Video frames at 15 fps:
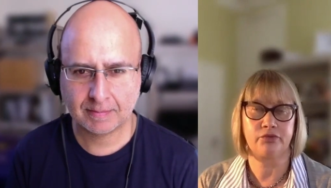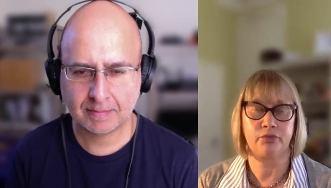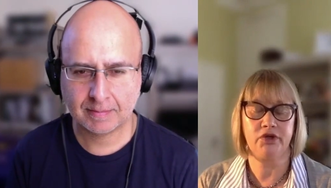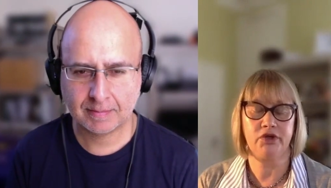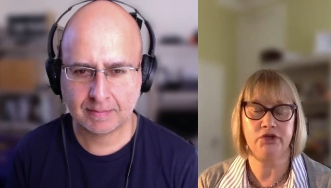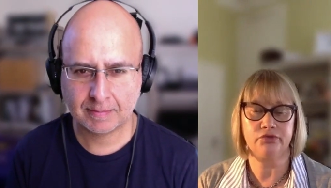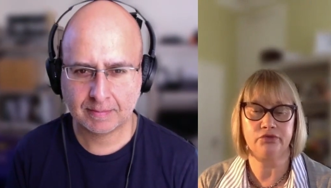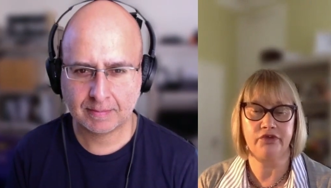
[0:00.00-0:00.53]

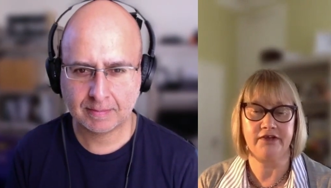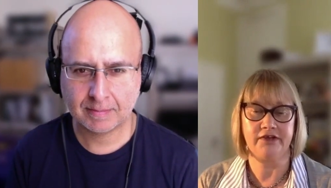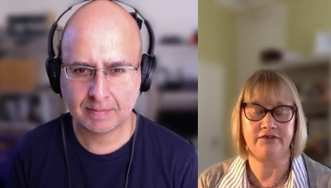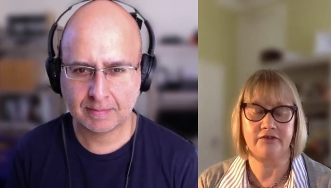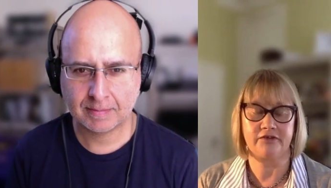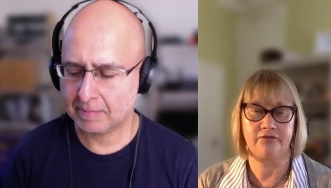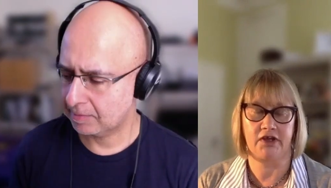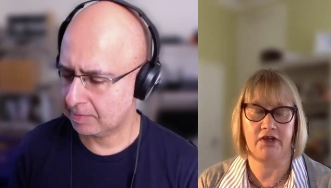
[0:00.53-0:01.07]
Speaker 1: We all need
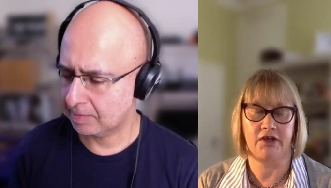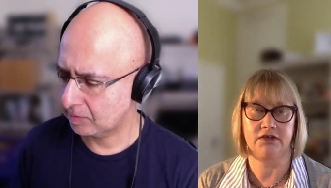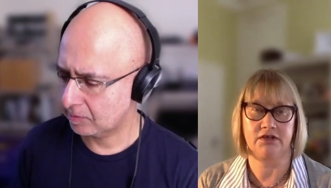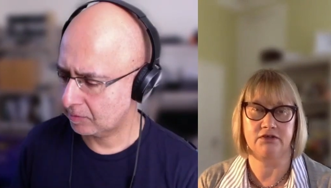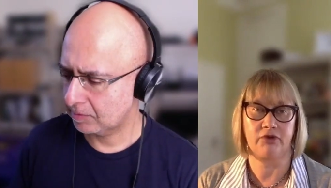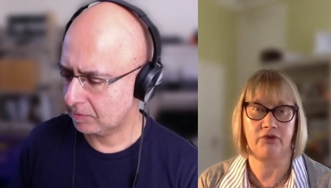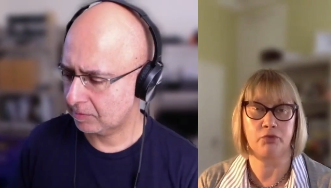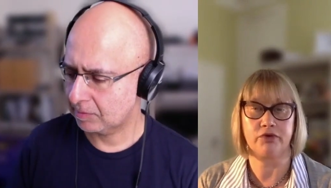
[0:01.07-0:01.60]
to
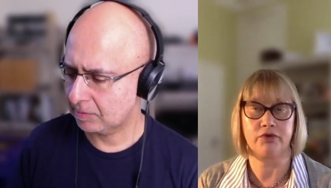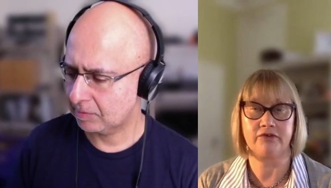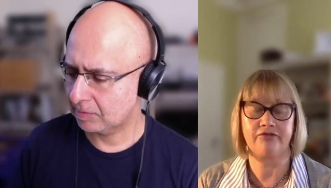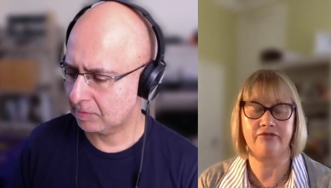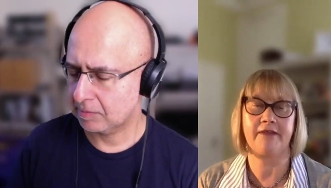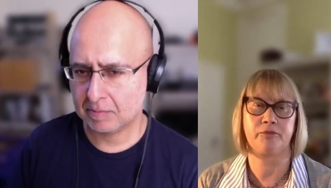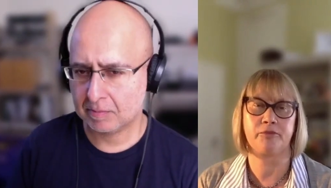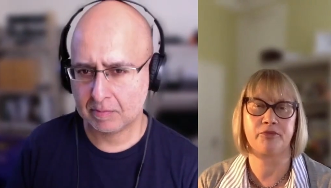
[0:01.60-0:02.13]
feel reward. In
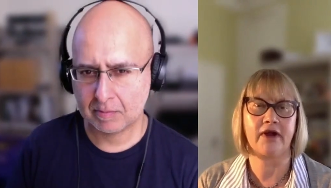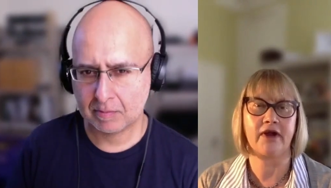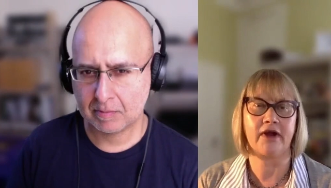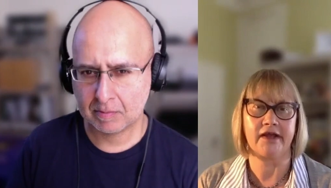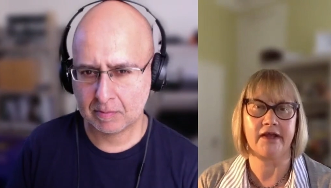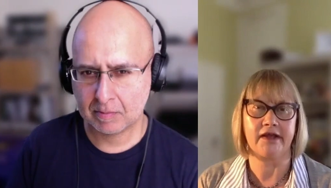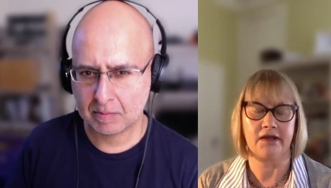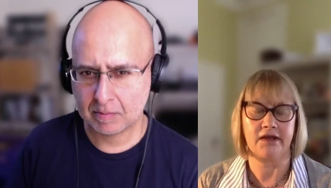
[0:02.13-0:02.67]
fact, the
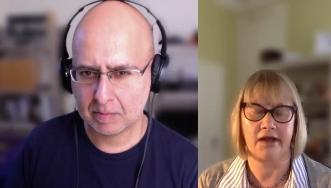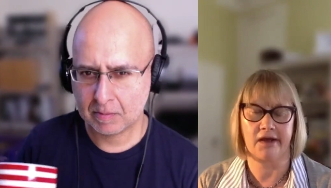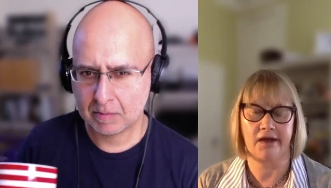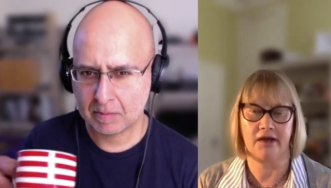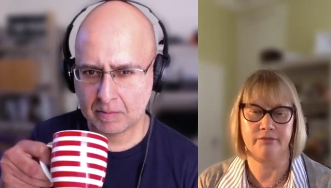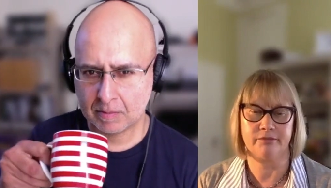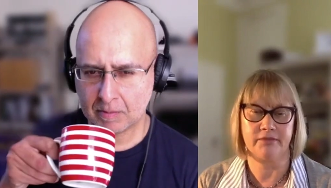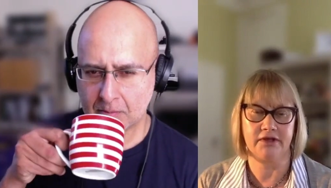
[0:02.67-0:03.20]
brain
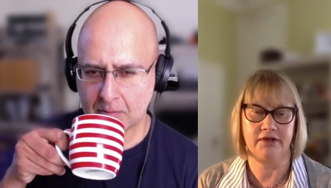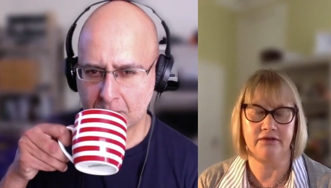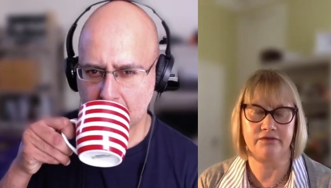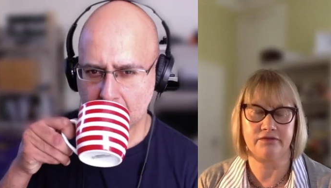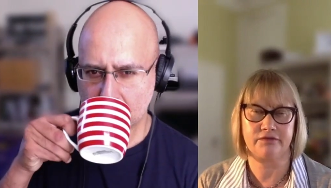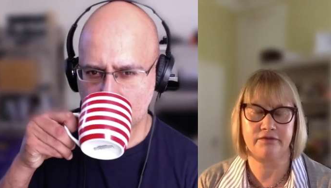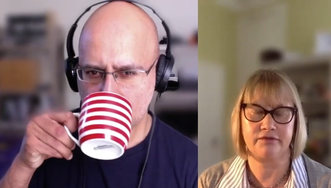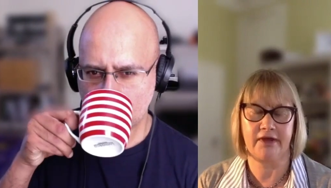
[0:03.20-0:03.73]
um,
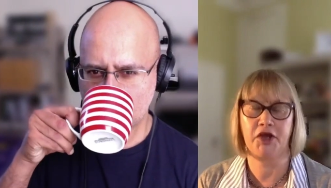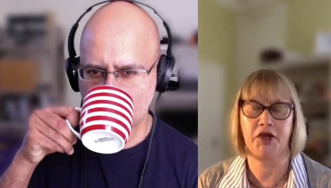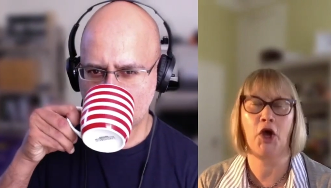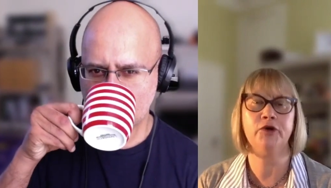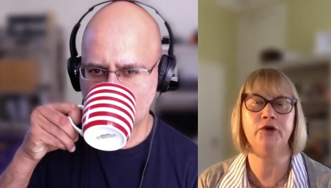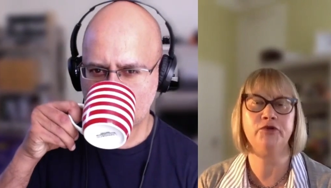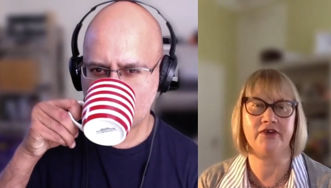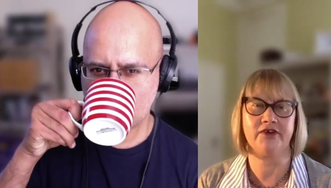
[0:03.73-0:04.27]
is
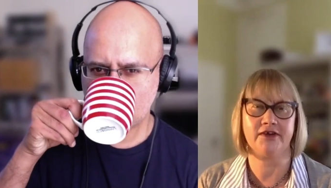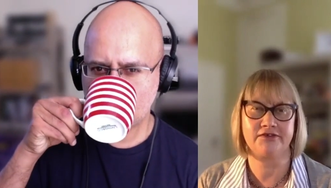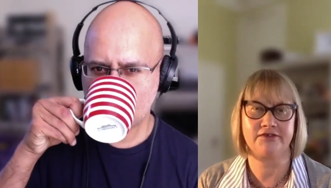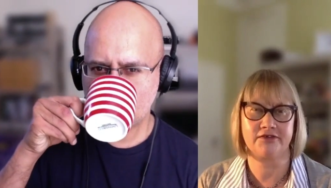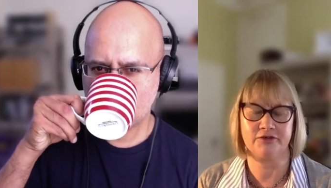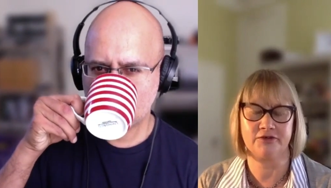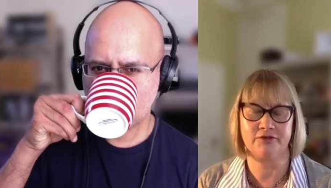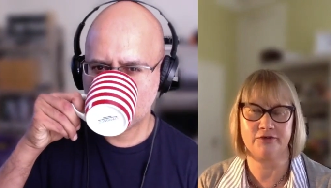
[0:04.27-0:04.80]

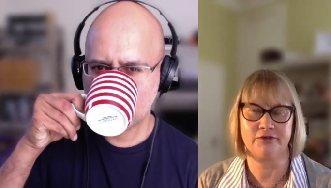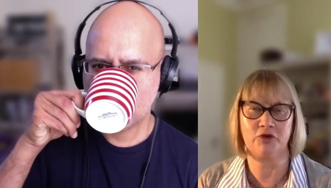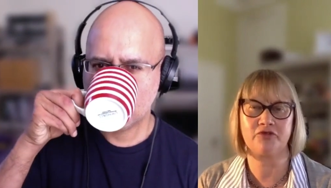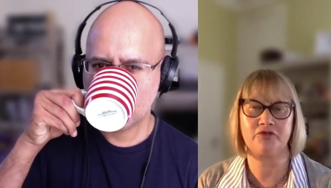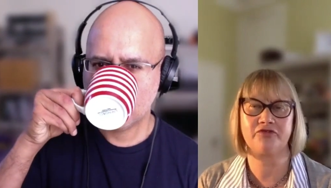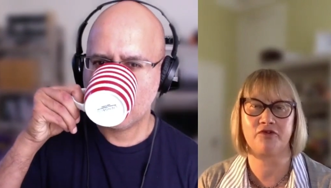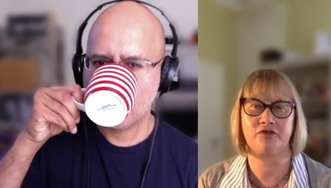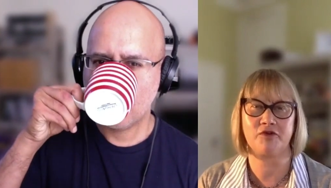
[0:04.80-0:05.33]
encoded to
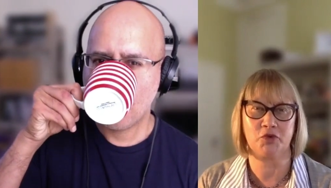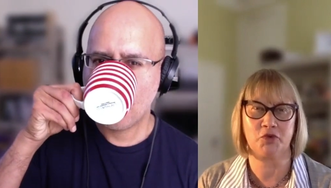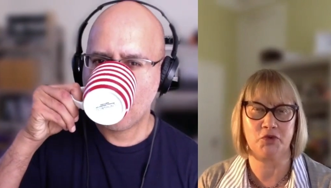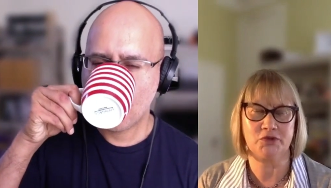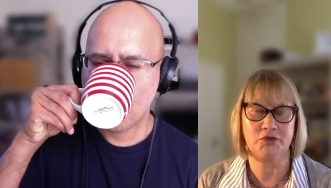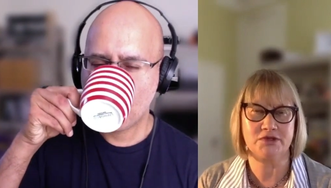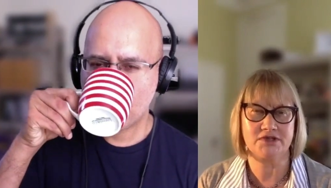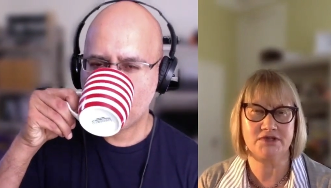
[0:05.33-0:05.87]
look for
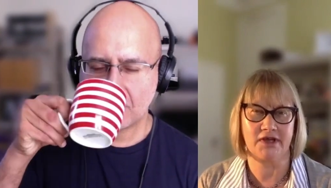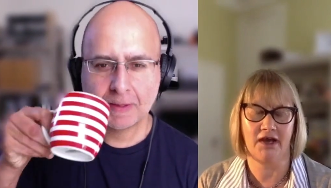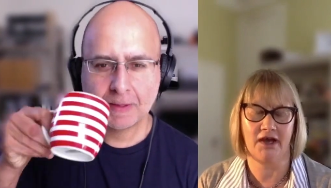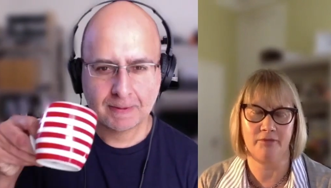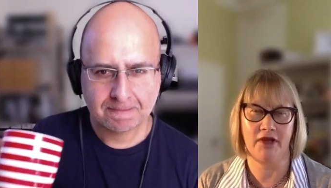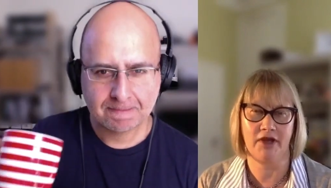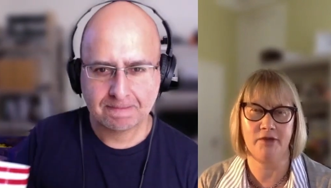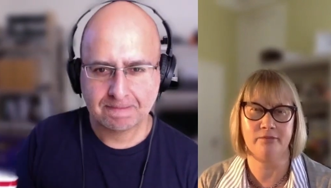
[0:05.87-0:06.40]
reward
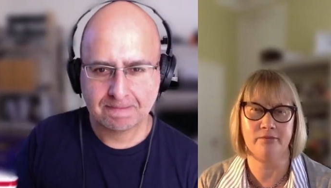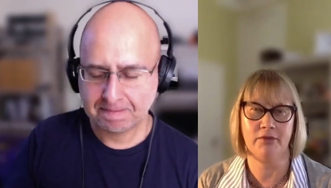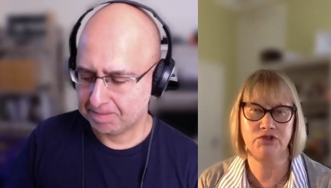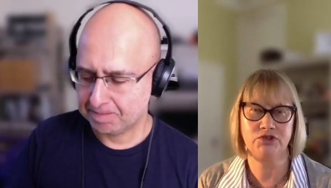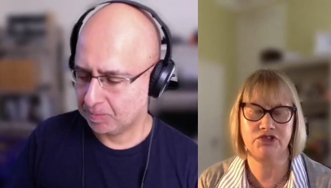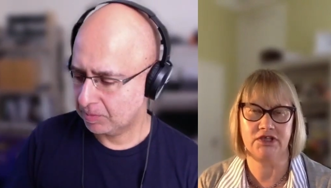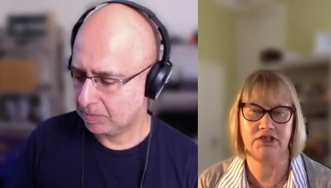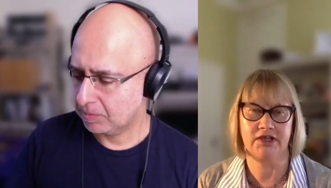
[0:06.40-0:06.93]
um,
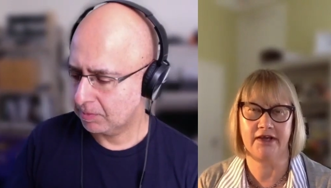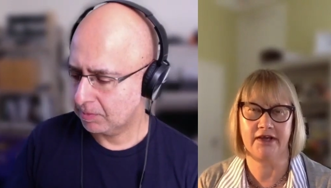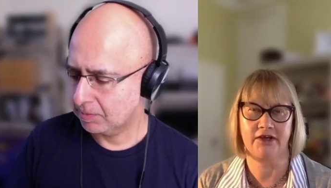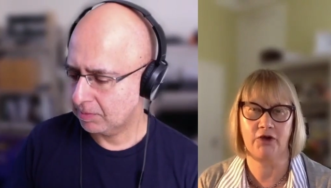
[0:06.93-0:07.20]
emotionally and